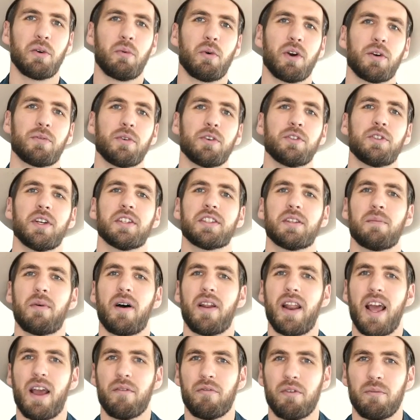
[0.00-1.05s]
gonna work for just
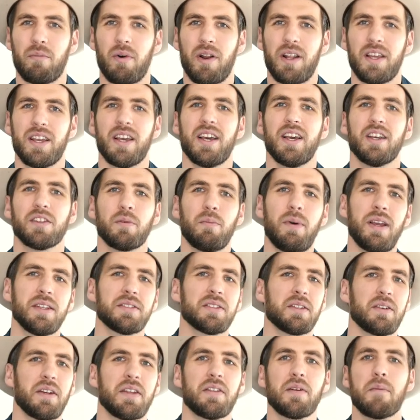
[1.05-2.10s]
about everybody. So
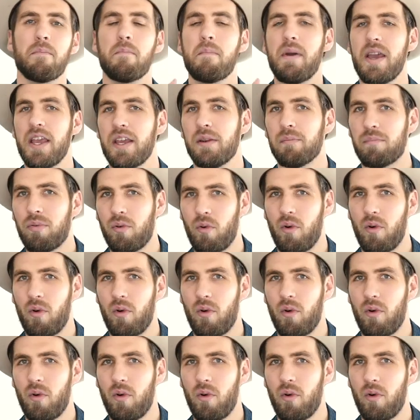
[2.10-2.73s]
basically the main